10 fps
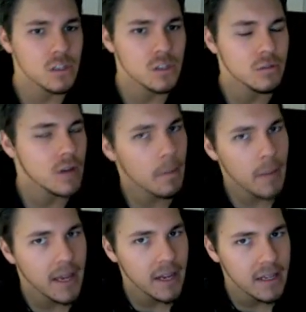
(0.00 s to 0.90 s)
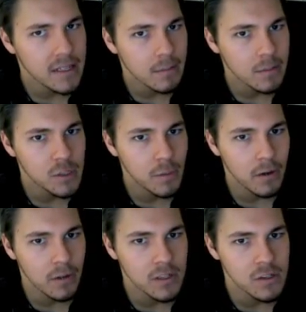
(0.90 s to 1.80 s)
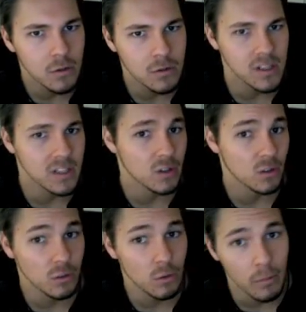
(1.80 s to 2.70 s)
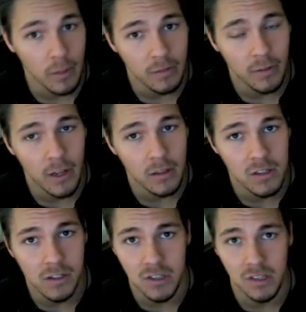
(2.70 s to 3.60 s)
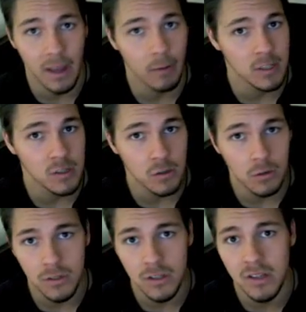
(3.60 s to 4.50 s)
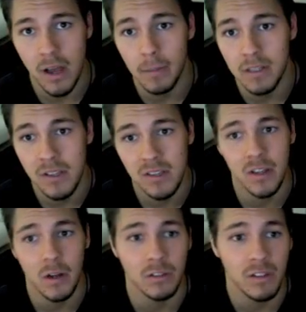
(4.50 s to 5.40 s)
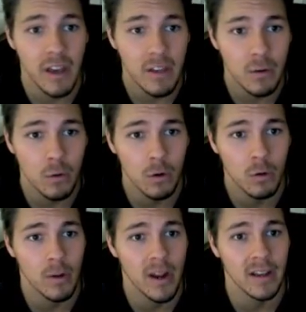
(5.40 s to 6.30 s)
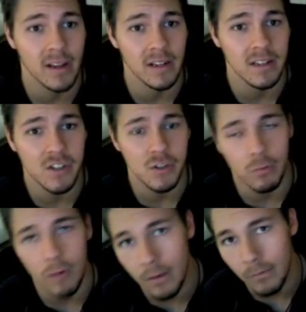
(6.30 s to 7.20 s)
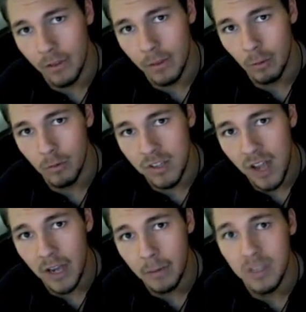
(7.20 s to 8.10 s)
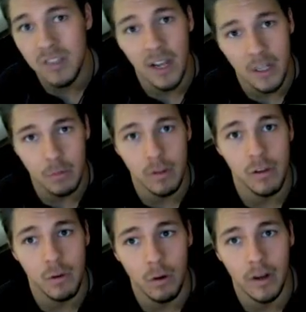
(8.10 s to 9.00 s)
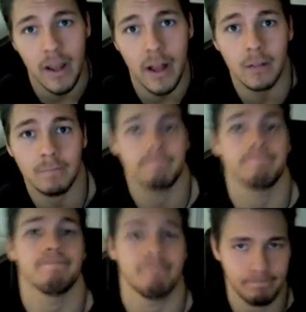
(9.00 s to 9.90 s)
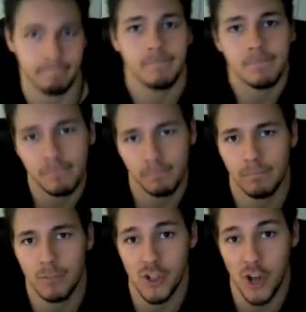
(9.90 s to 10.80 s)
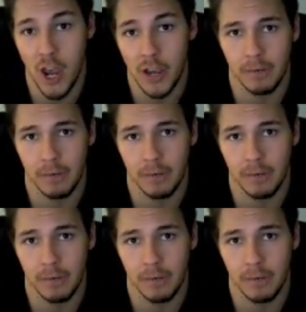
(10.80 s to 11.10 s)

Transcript: Do not make any attempt to spare these souls the eternal torment of hell, such as allowing souls to stop existing altogether or creating an additional realm for them to reside besides with you or in hell. Check.